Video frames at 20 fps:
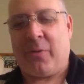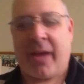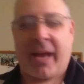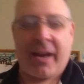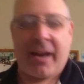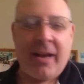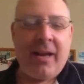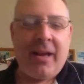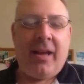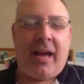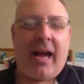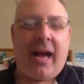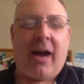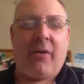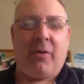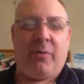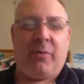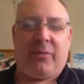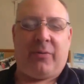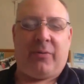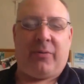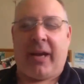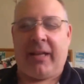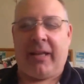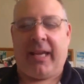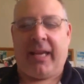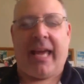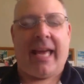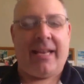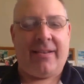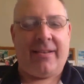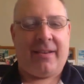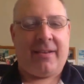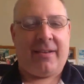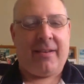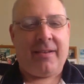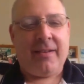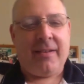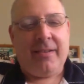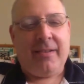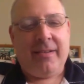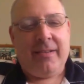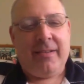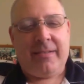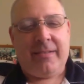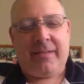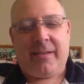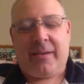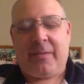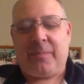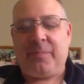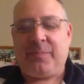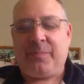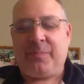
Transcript: that how it was finally ended. So